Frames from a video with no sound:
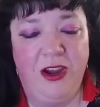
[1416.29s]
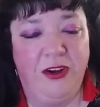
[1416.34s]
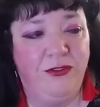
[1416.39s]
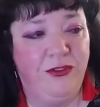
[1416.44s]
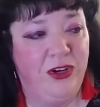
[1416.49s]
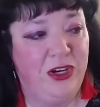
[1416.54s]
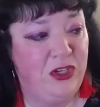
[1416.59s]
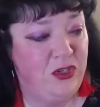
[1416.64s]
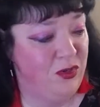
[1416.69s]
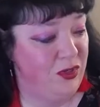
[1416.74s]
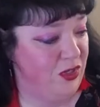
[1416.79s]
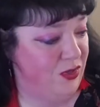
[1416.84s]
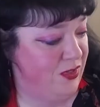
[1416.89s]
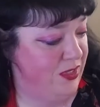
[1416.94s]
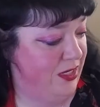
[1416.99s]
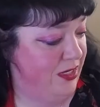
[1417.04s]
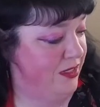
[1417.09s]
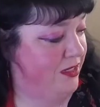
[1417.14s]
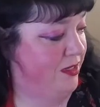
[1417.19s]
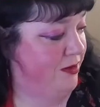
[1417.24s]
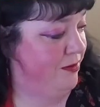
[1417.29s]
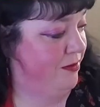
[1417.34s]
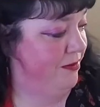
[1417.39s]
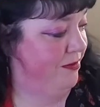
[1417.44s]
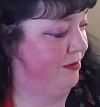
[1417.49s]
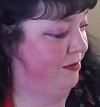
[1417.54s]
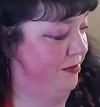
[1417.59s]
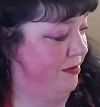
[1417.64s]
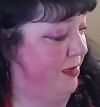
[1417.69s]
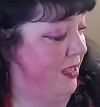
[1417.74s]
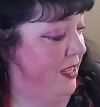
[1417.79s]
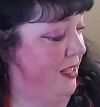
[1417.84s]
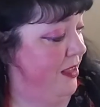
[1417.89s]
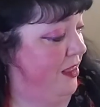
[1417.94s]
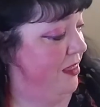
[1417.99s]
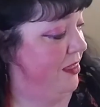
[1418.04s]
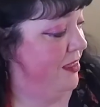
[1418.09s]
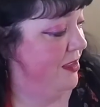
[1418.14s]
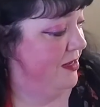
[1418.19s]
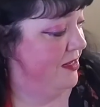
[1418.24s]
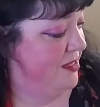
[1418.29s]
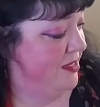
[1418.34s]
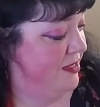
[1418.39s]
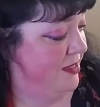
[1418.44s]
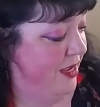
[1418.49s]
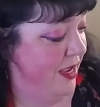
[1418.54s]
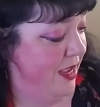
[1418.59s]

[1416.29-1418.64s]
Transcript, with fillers: for introducing to me this